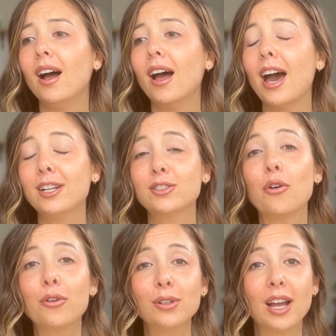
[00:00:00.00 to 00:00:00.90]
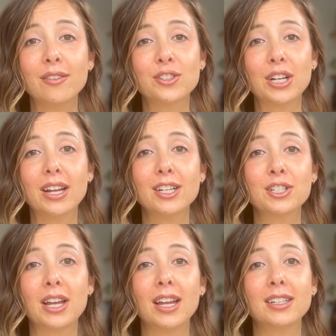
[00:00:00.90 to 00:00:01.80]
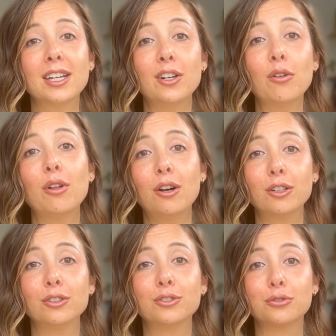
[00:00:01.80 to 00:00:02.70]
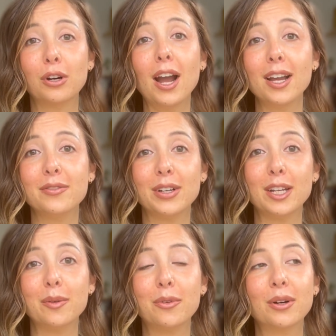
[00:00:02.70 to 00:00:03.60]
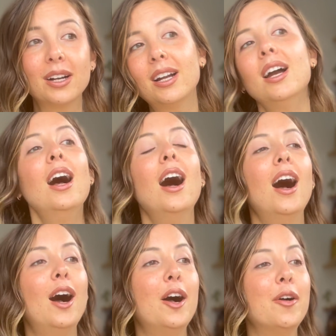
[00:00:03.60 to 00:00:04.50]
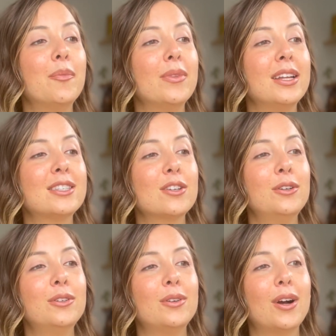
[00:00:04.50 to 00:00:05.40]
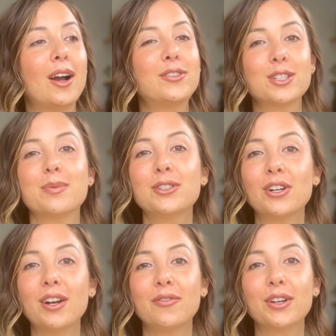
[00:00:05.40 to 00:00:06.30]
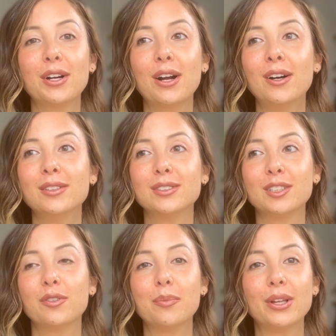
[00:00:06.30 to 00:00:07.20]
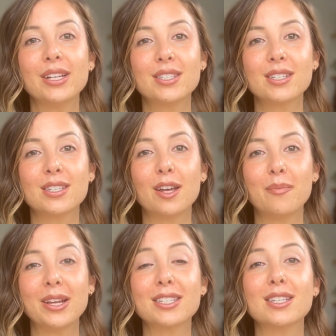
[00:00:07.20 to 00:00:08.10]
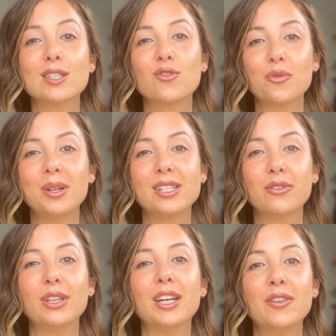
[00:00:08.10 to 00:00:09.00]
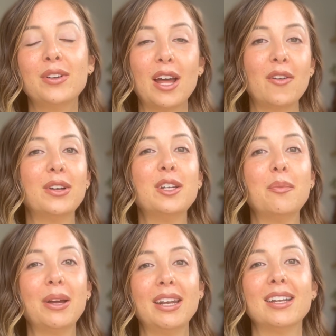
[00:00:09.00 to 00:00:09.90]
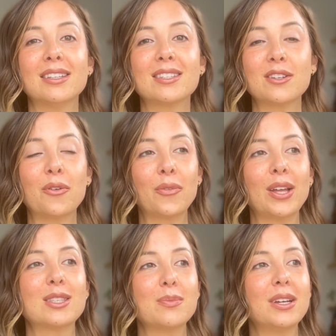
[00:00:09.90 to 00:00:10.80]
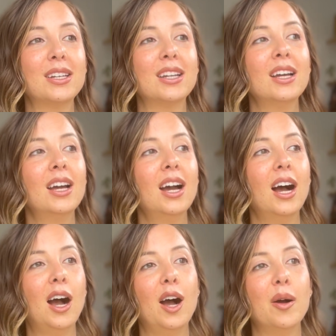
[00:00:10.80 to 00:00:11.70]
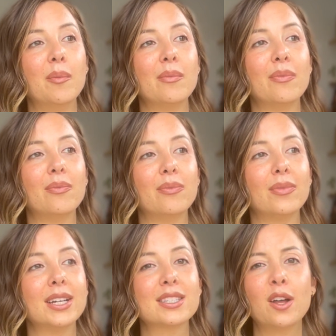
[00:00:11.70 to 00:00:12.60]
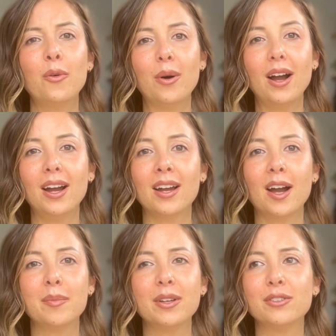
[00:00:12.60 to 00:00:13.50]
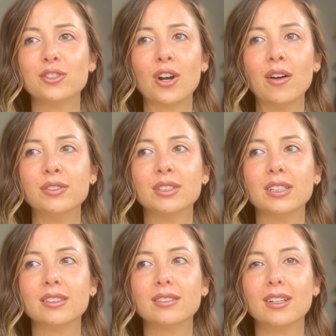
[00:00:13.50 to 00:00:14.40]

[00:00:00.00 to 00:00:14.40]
had a total life change and can no longer drive anymore. And so I've just been trying to figure out different places that make sense for me to live and have independence. So that's been, that's kind of why I'm even traveling.